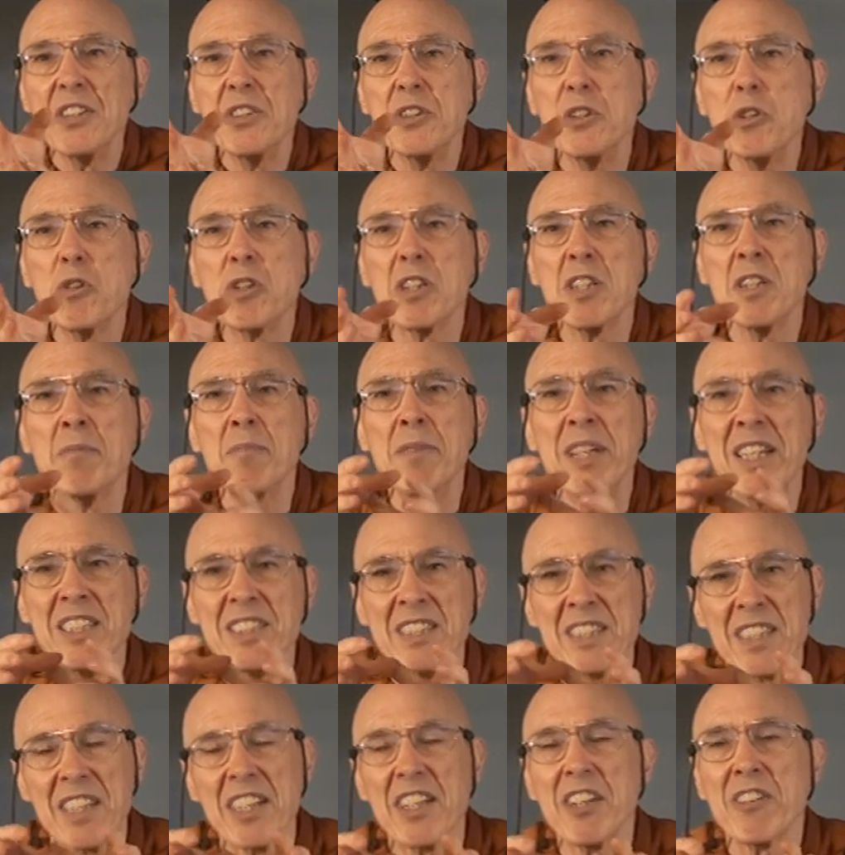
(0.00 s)
Dukkha
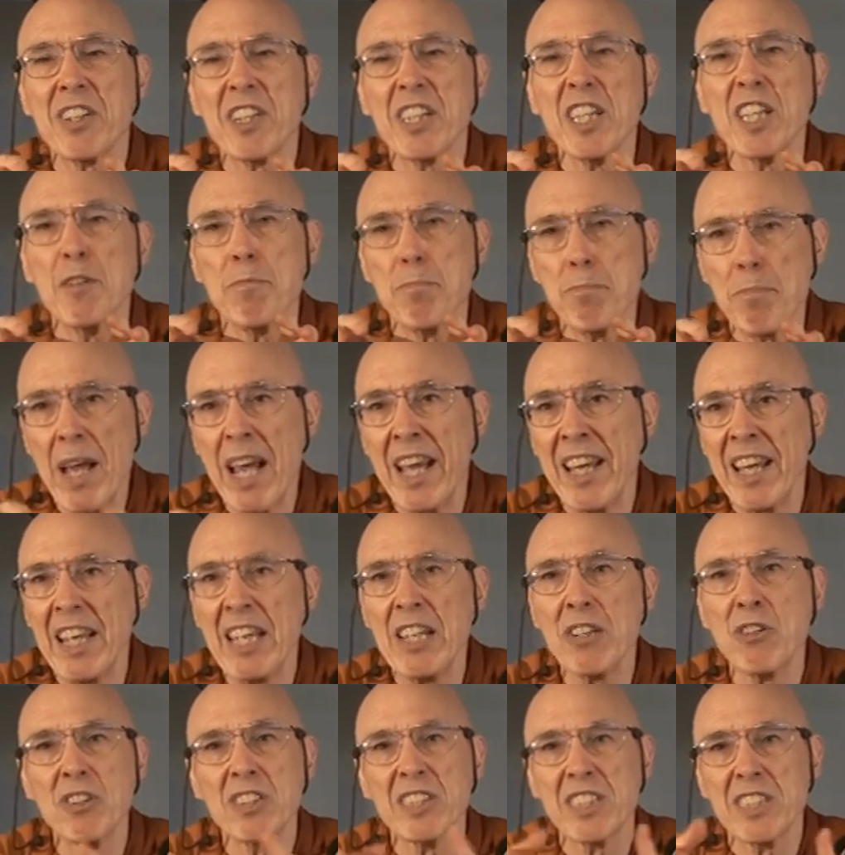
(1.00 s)
means literally
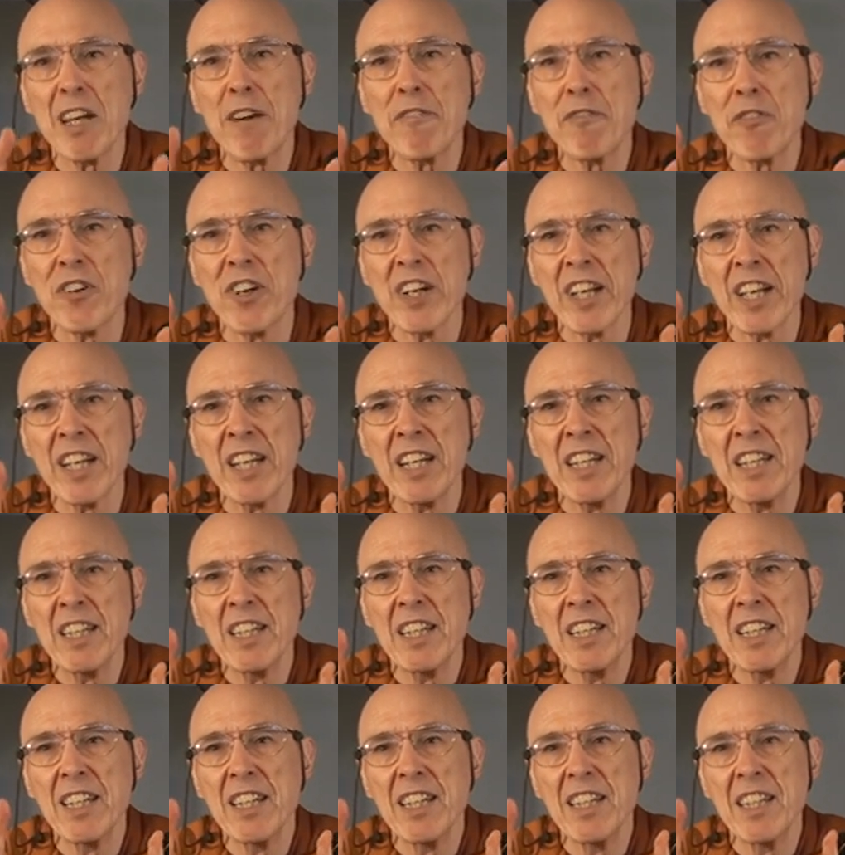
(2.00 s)
pain or suffering,
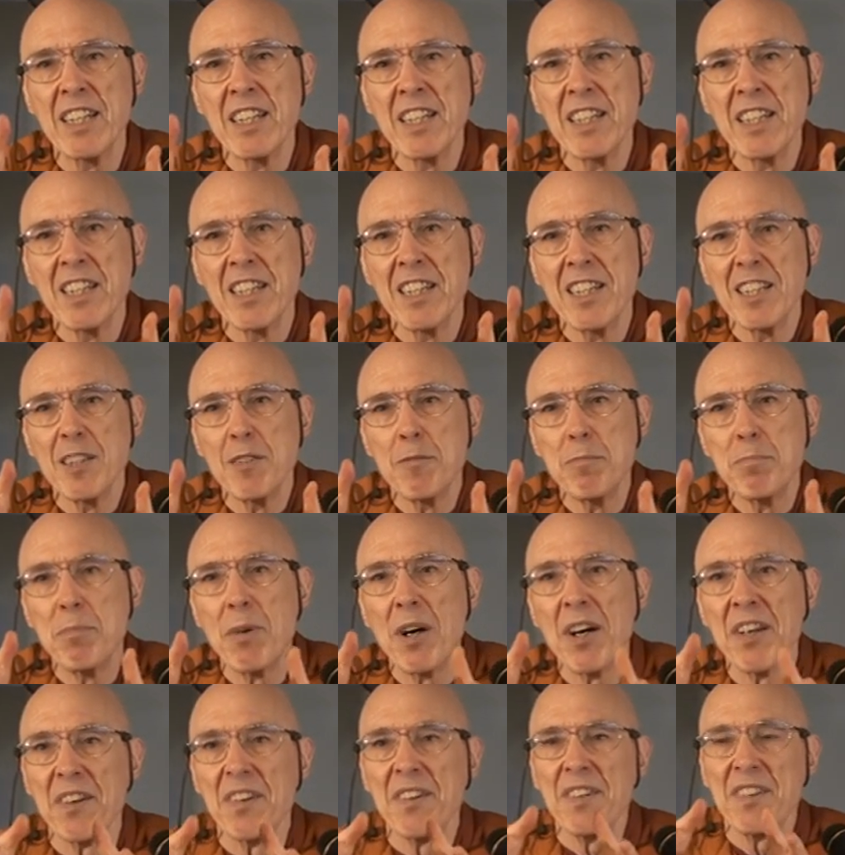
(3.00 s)

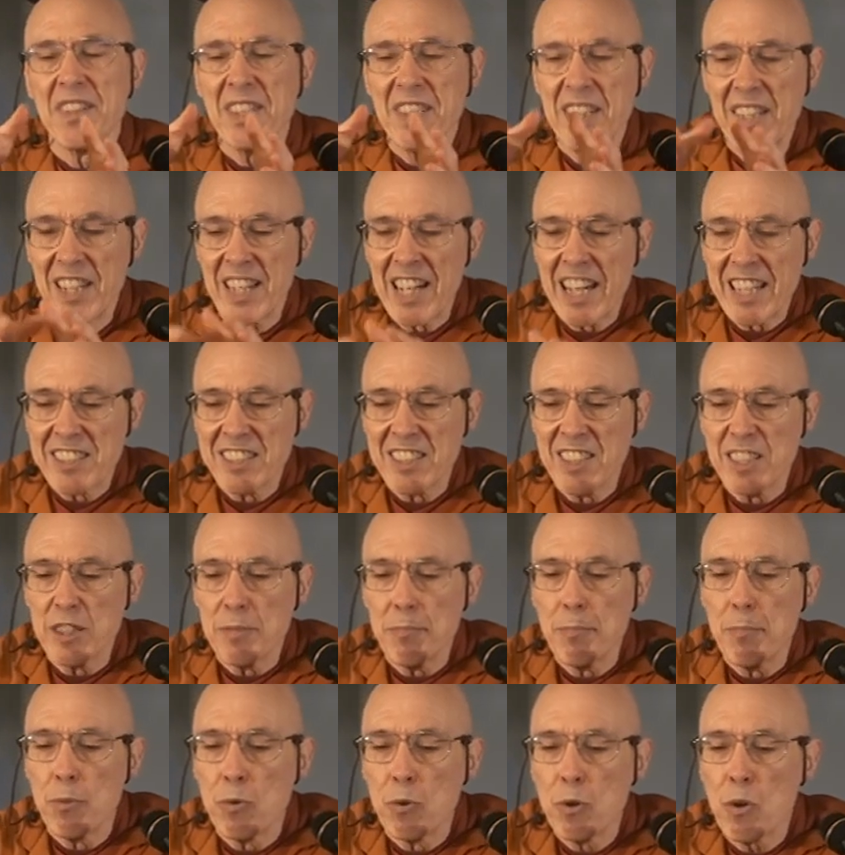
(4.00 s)
but it has this
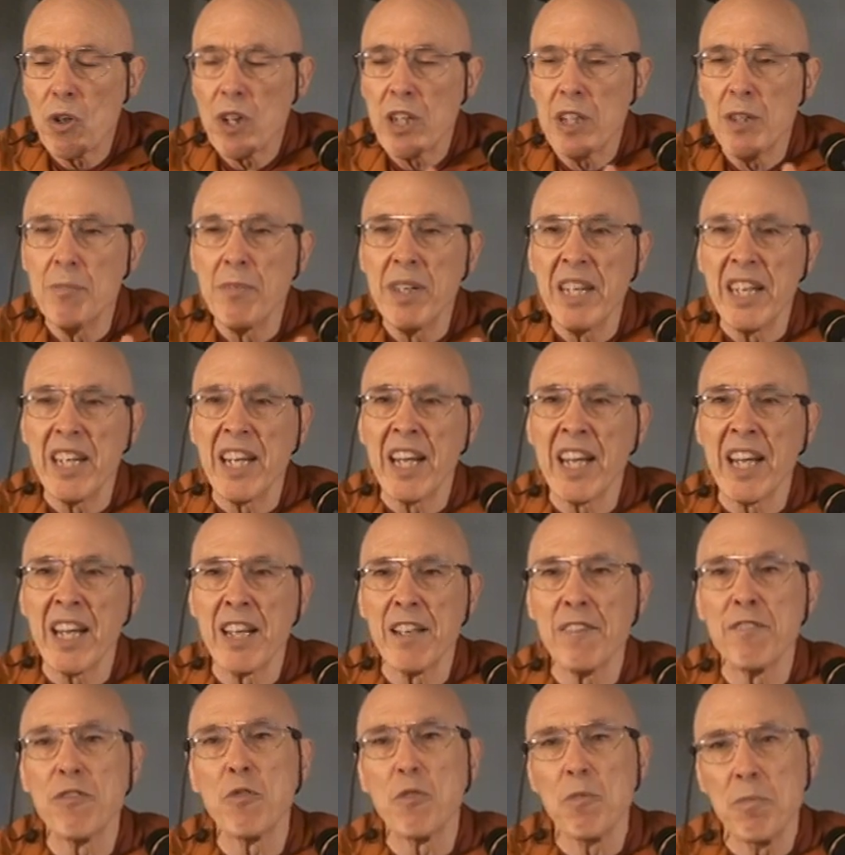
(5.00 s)
broader meaning
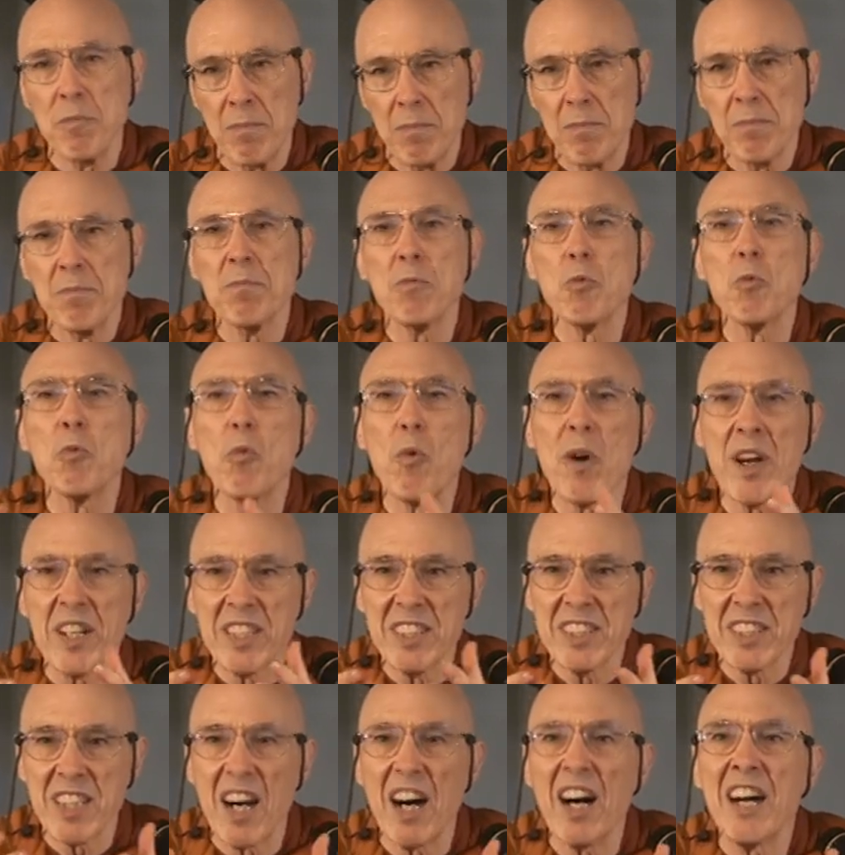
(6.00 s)
of what
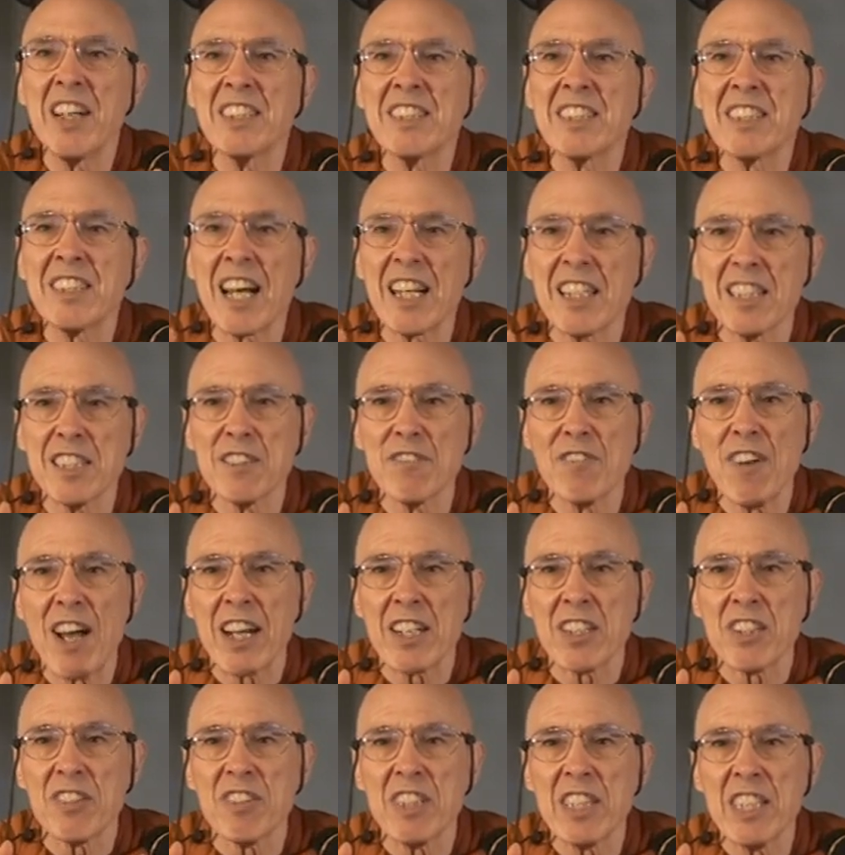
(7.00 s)
is
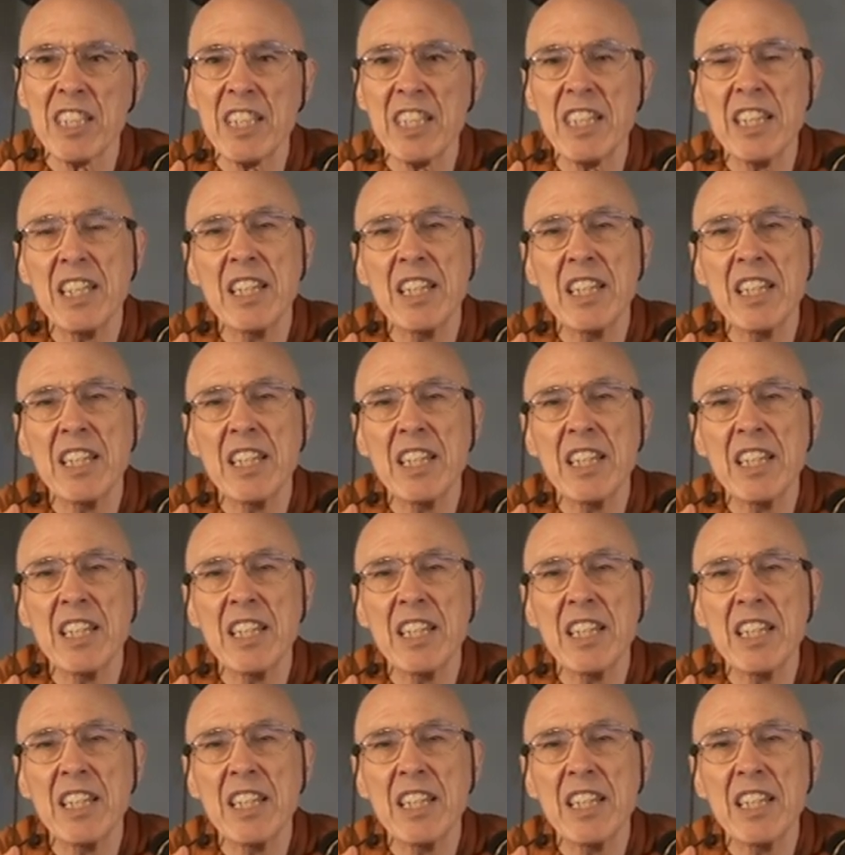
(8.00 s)
unsatisfactory,